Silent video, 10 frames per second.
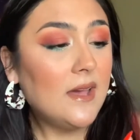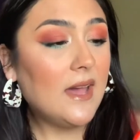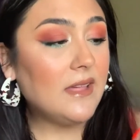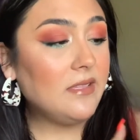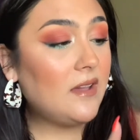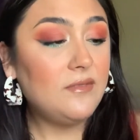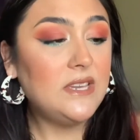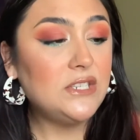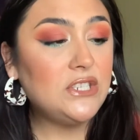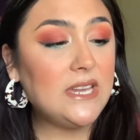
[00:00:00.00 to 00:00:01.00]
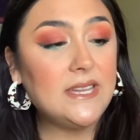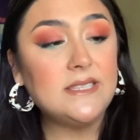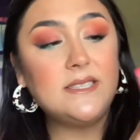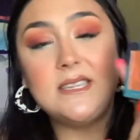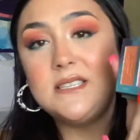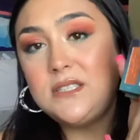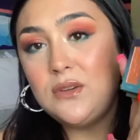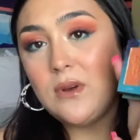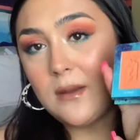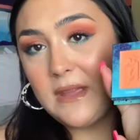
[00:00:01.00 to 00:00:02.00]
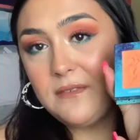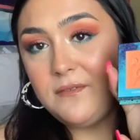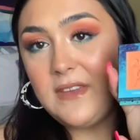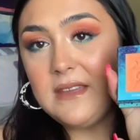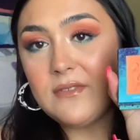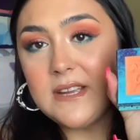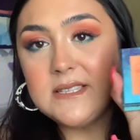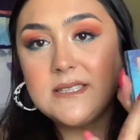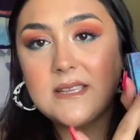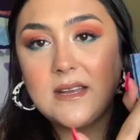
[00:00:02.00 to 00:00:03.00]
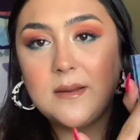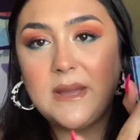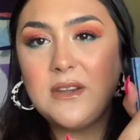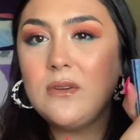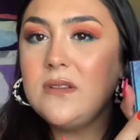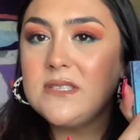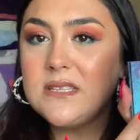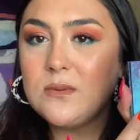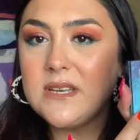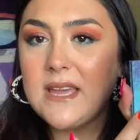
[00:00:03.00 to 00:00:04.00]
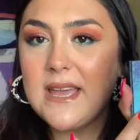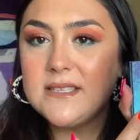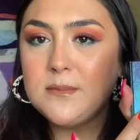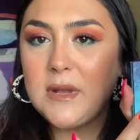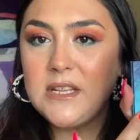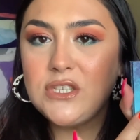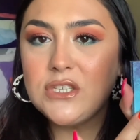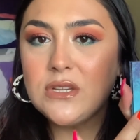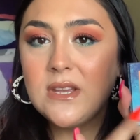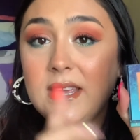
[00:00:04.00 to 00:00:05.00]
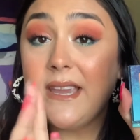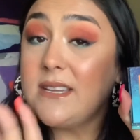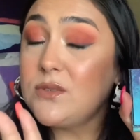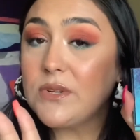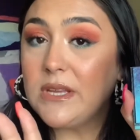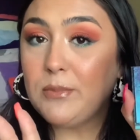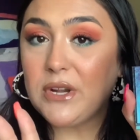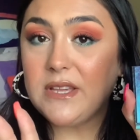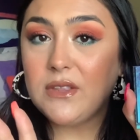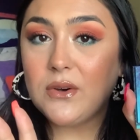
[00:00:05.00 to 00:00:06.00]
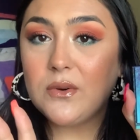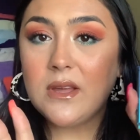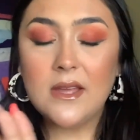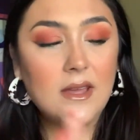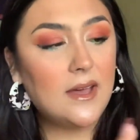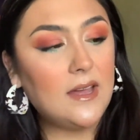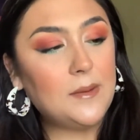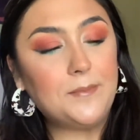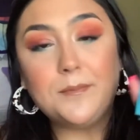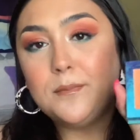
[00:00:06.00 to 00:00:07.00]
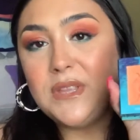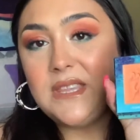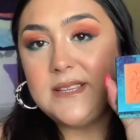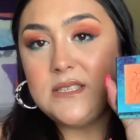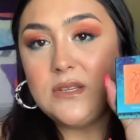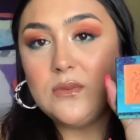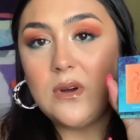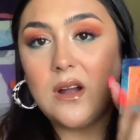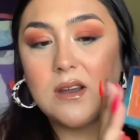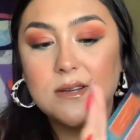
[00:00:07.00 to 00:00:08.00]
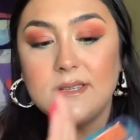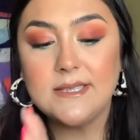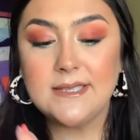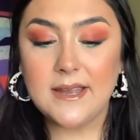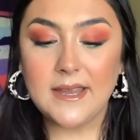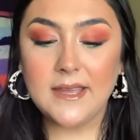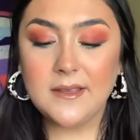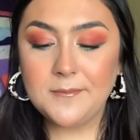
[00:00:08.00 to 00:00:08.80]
I love these shades. These 2 are my favorites. I don't use this one as much. It is really pretty though, but these 2 are stunning.